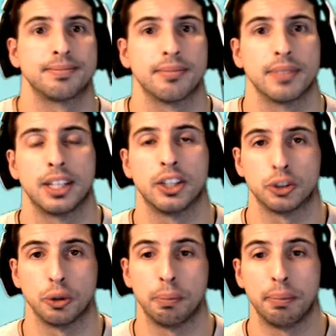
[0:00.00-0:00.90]
Because
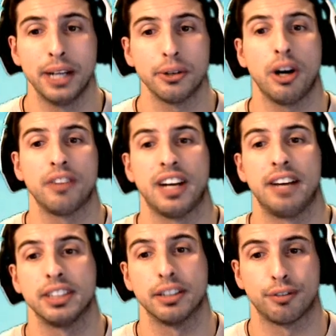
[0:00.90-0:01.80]
you're better off
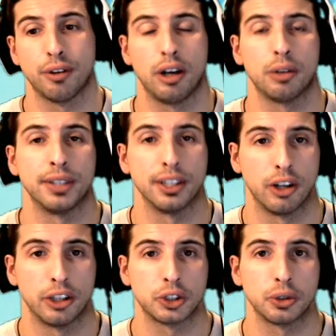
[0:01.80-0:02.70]
having a frog with a
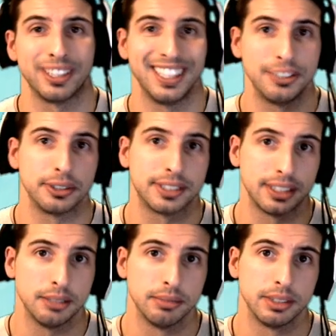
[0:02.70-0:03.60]
large sword in your
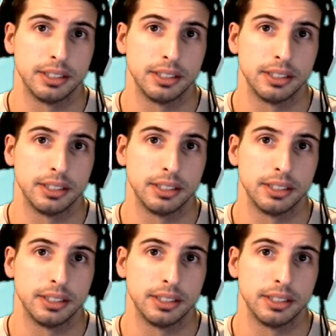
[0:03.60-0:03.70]
team